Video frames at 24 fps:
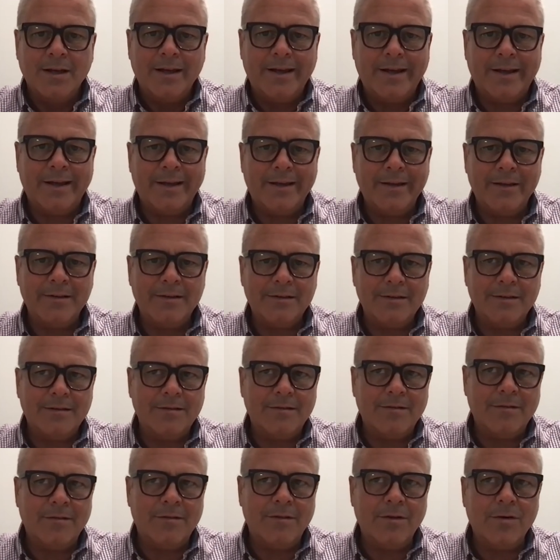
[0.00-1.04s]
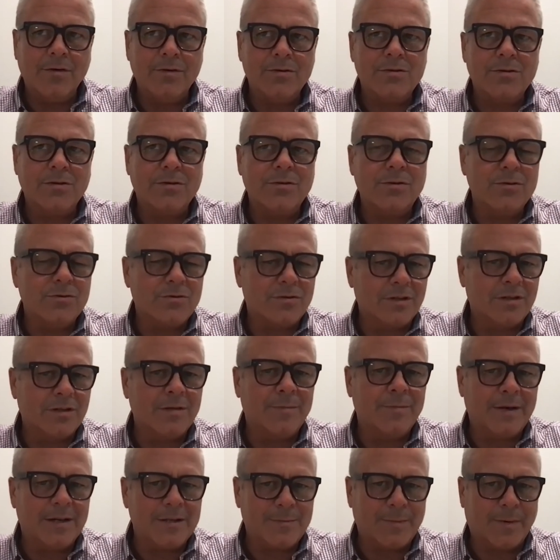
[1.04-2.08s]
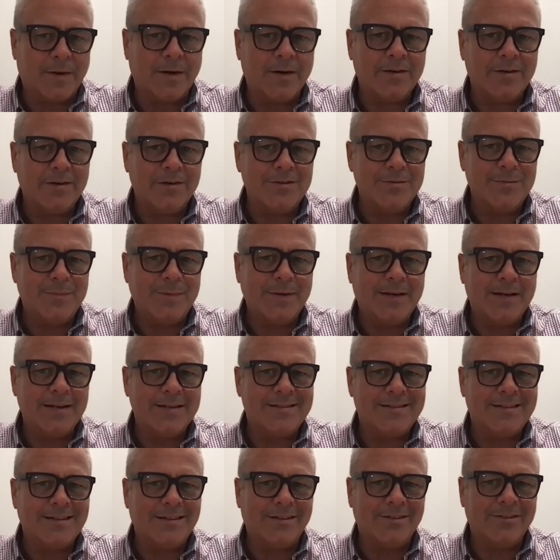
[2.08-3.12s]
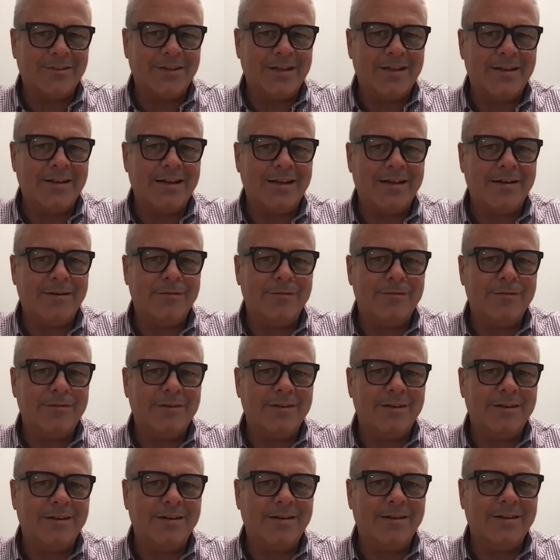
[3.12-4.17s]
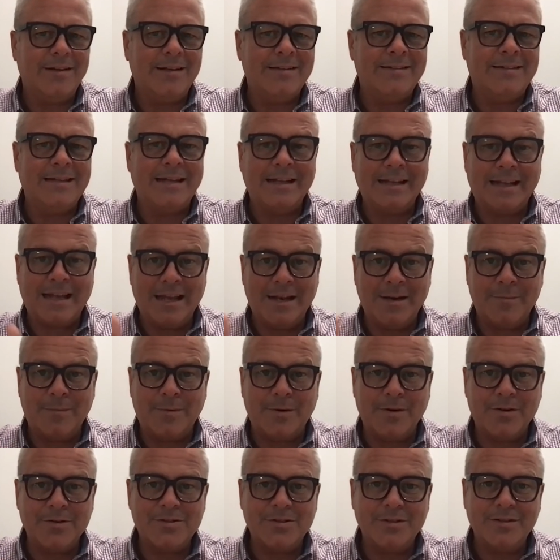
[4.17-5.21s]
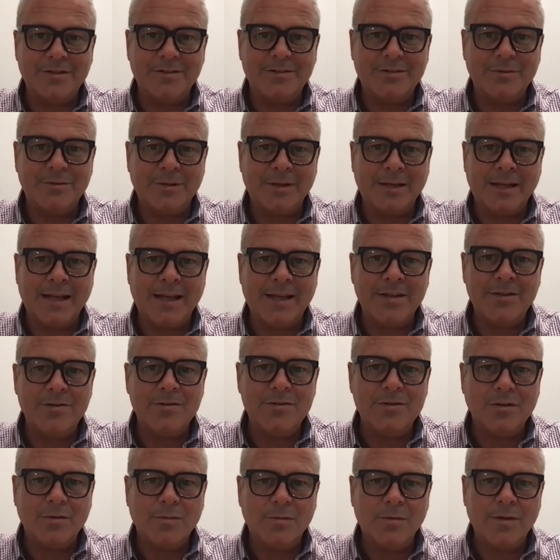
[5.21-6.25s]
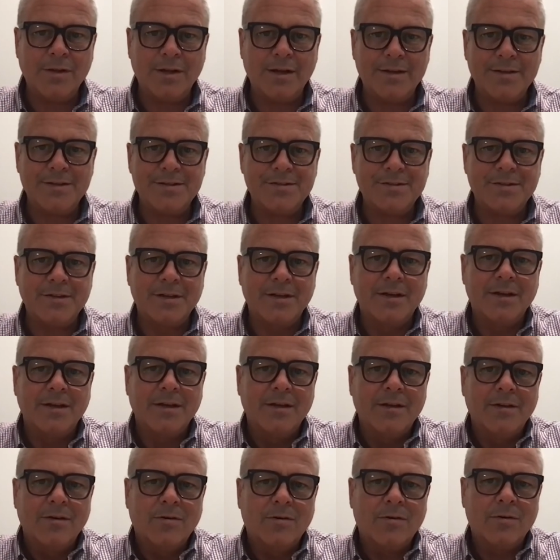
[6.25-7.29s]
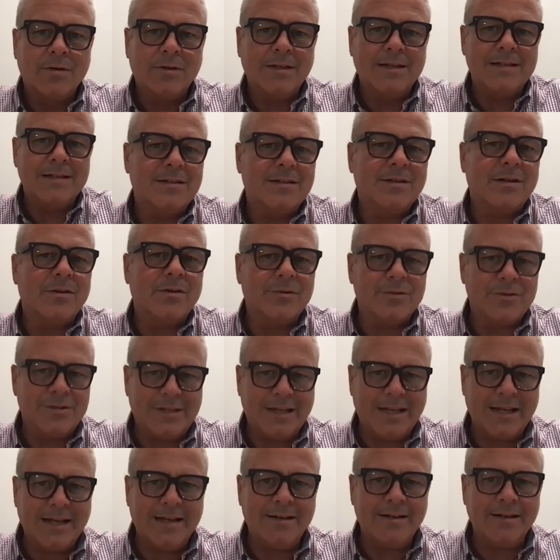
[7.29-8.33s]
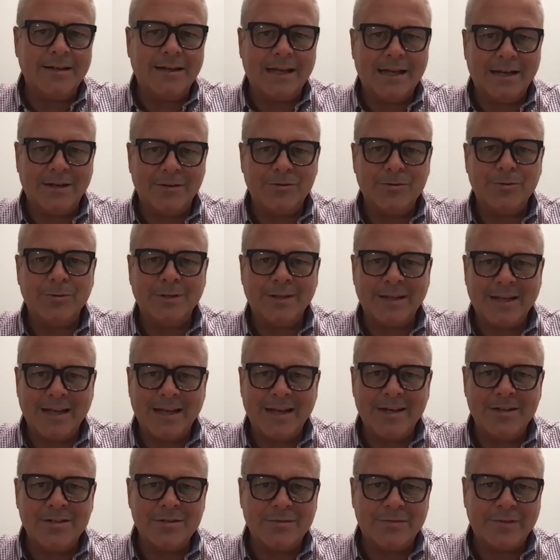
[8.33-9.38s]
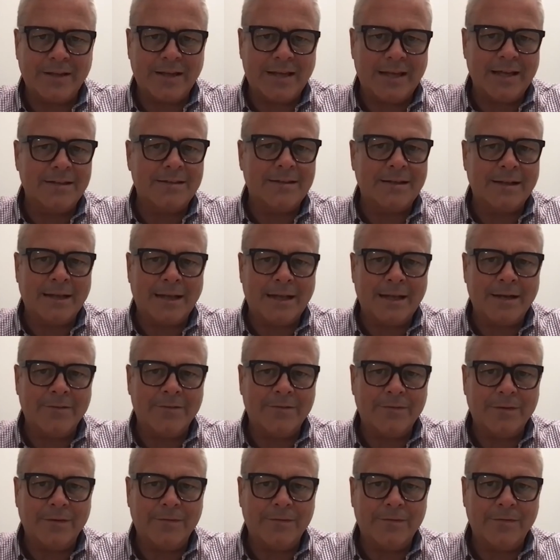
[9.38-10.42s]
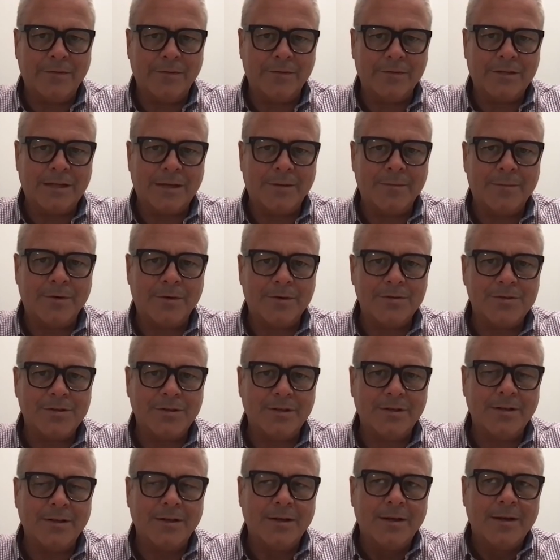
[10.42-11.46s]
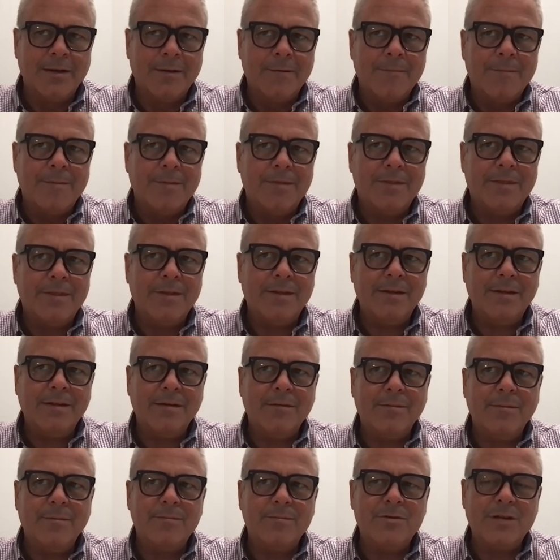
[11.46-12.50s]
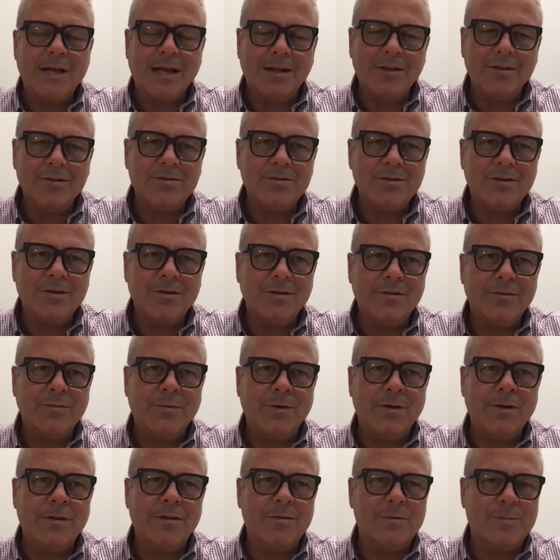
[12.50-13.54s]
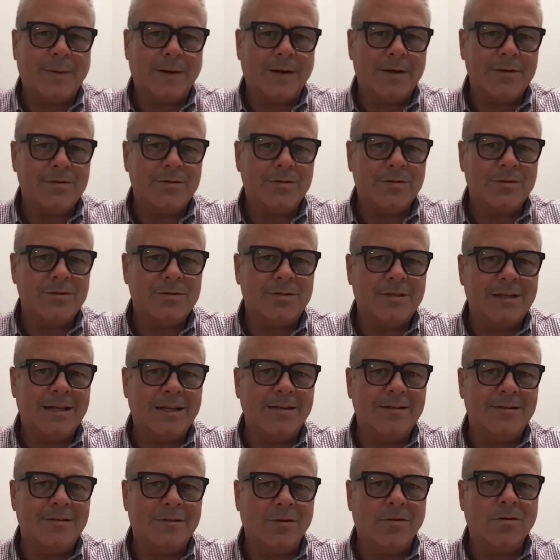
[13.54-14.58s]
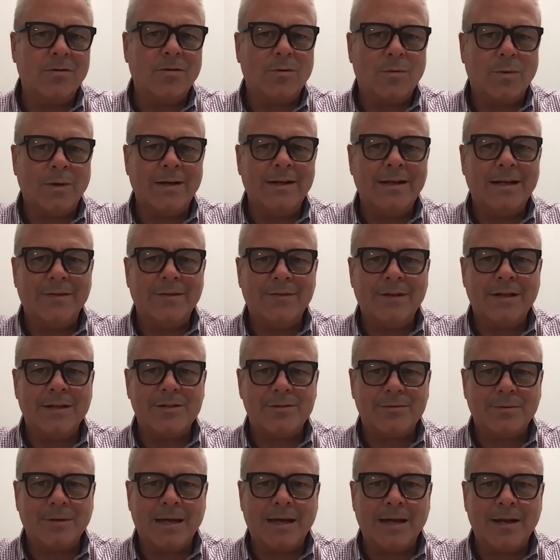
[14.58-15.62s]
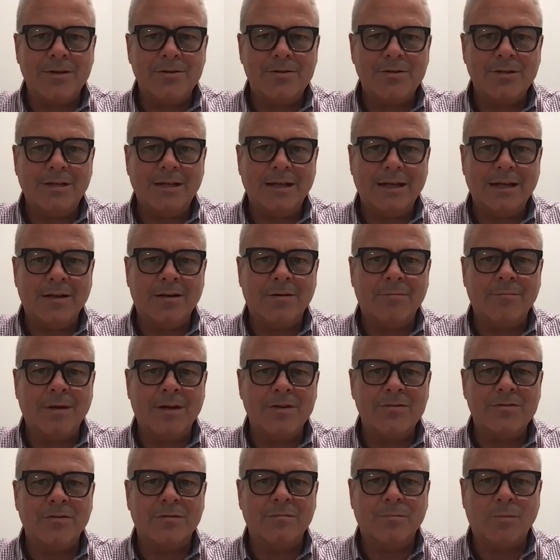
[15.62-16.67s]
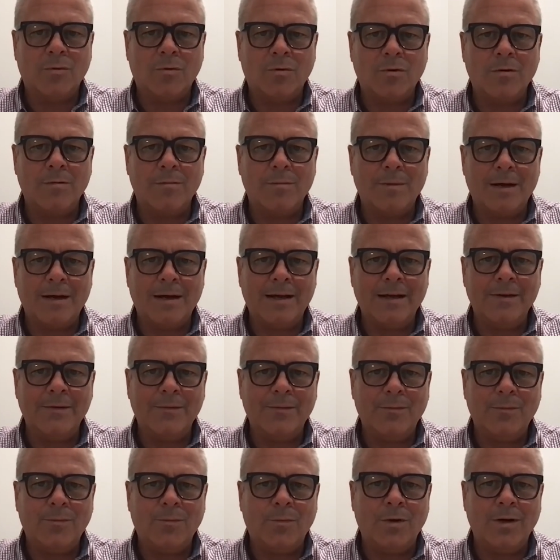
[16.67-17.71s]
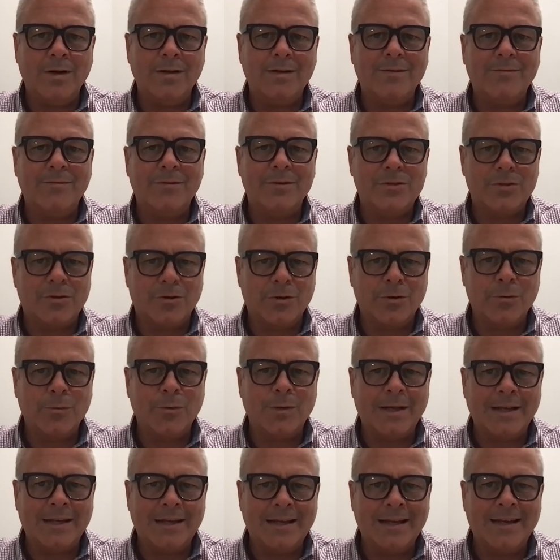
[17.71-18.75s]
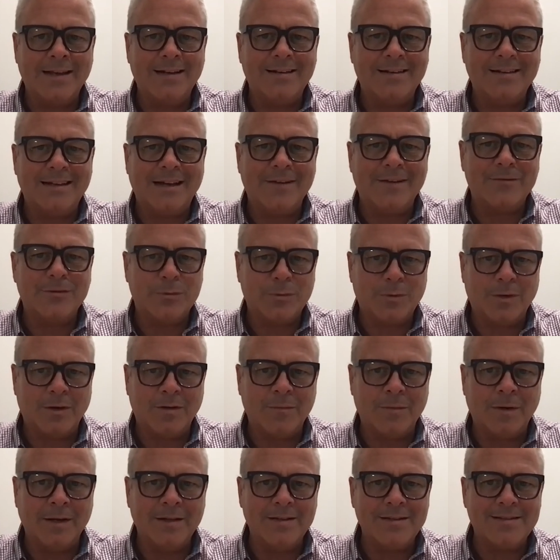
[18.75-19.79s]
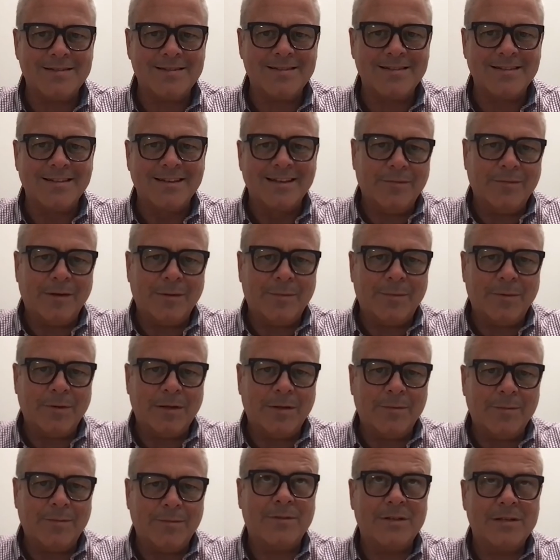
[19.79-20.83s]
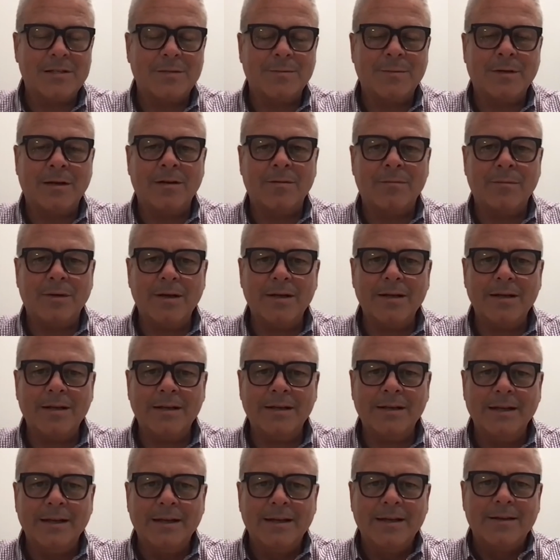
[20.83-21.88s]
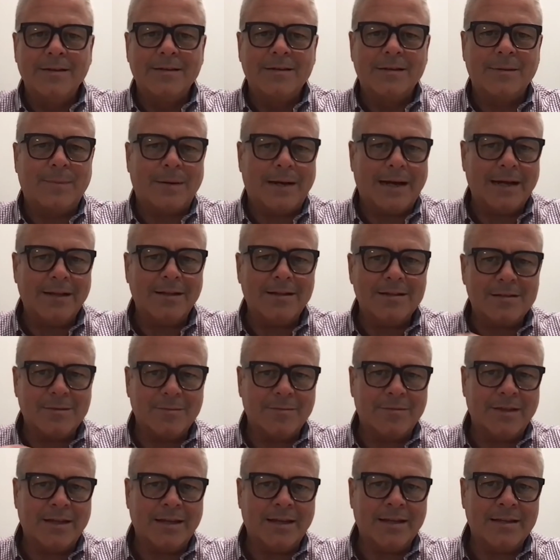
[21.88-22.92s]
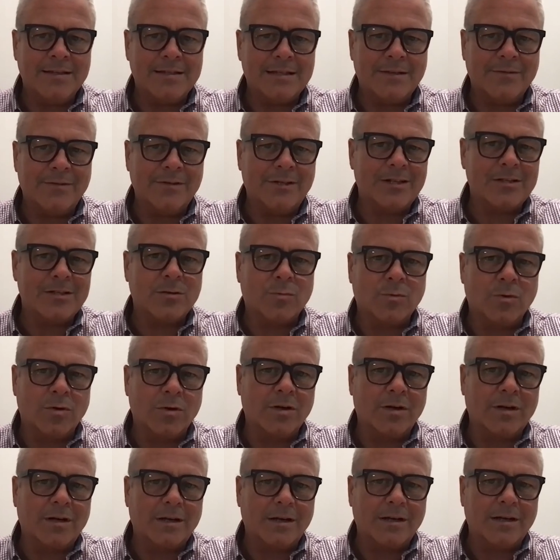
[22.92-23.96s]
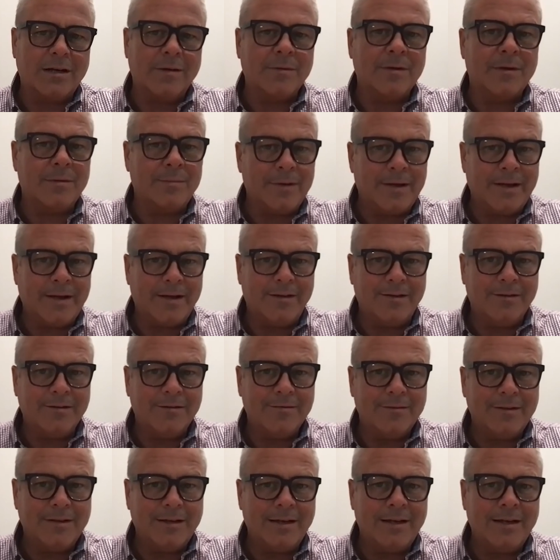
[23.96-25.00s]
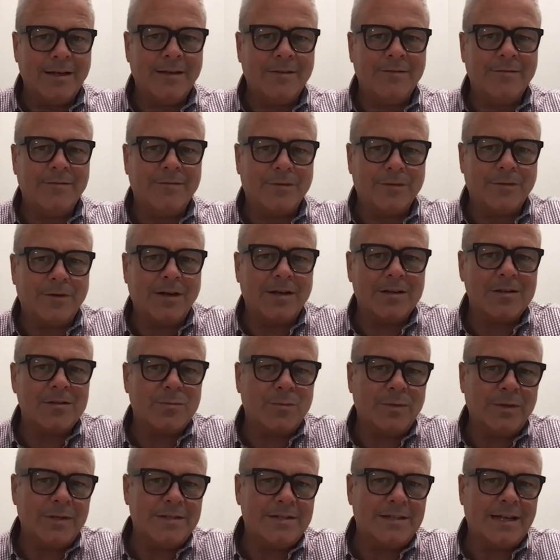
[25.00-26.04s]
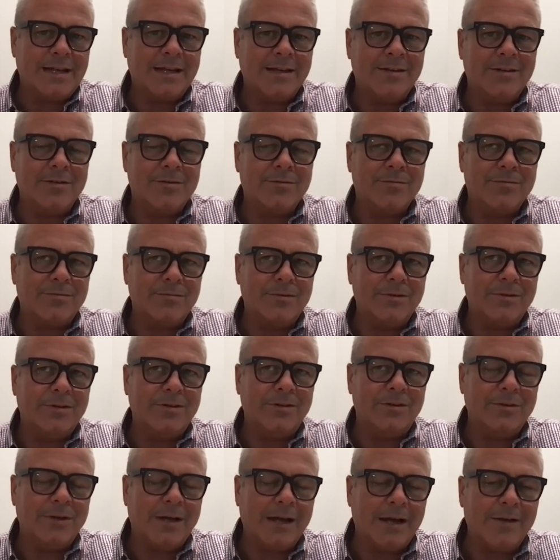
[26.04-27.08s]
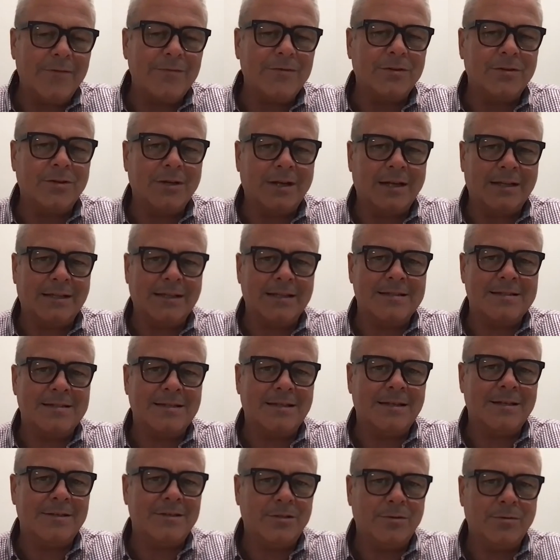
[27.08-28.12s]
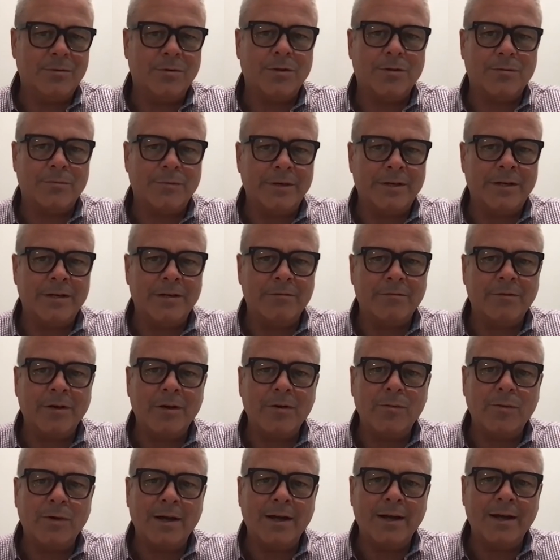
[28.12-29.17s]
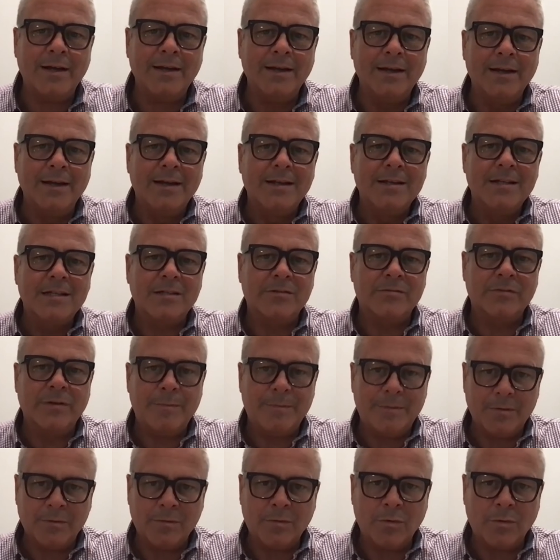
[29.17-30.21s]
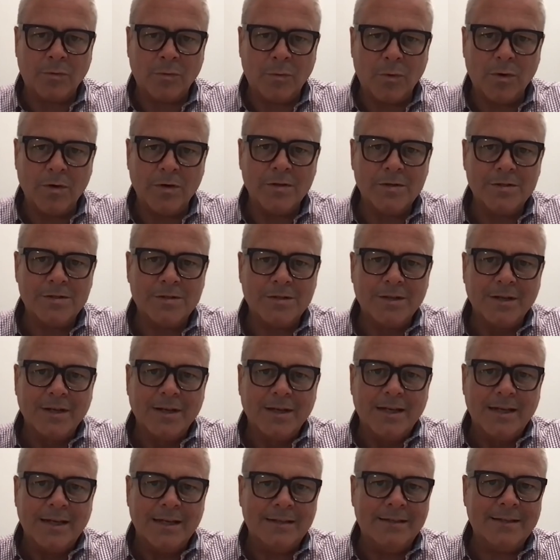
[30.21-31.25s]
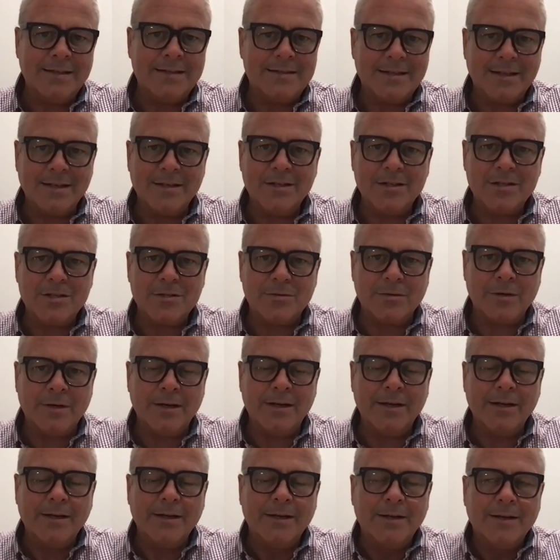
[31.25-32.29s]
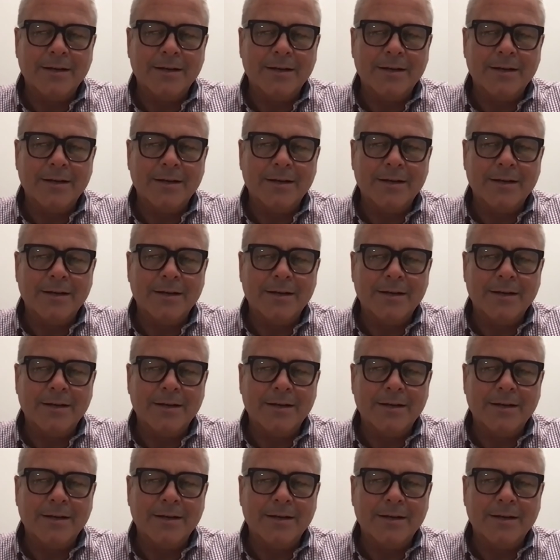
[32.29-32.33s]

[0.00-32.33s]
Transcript: And those are usually the best partners because they'll then have a dedicated person to engage with us, or at an understanding how to engage if they can't dedicate a, a full time person. The challenge with sponsors that don't quite have that strategy and are measured more by what return will I get after 12 months? I'll pull out this amount of money to pilot some things. And if it doesn't work, I'm going to bail. And for us, we say you you have to look at this in a two or three year runway to reap the rewards in this industry,